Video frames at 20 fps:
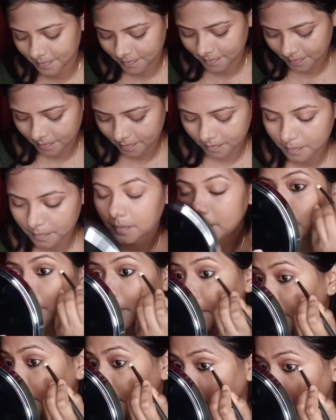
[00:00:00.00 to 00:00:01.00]
and I'm going to
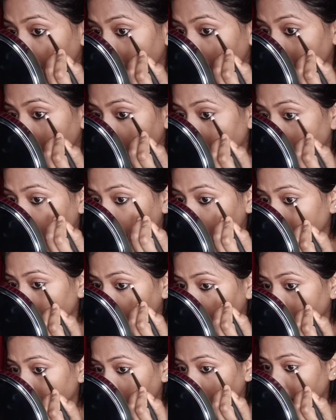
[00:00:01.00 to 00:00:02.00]
smudge those
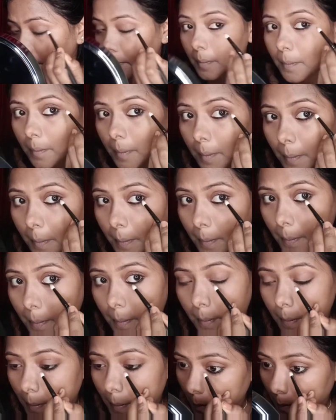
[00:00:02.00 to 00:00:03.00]
kajals beneath,
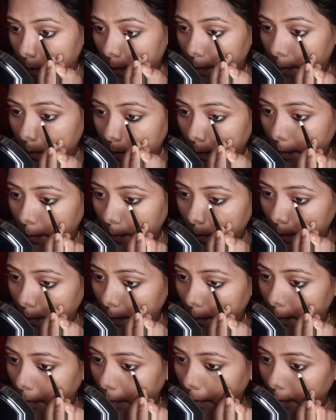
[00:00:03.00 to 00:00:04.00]
so that the
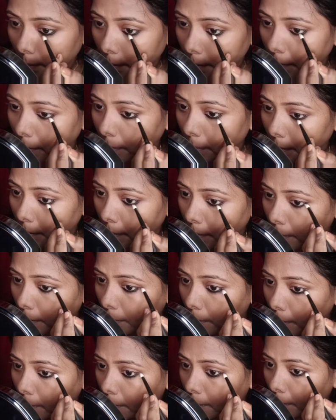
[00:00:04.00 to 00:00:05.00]
already applied
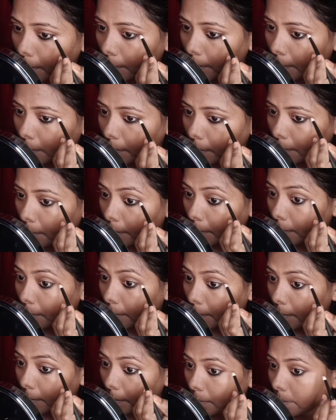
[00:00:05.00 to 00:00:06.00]
brown and black
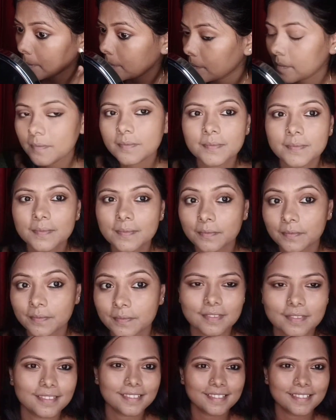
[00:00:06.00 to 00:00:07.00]
shadow on this kajal
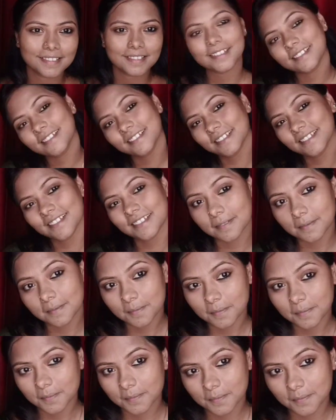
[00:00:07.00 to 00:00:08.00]
mix together to give a
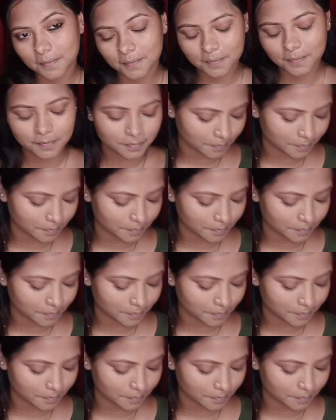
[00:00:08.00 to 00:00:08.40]
good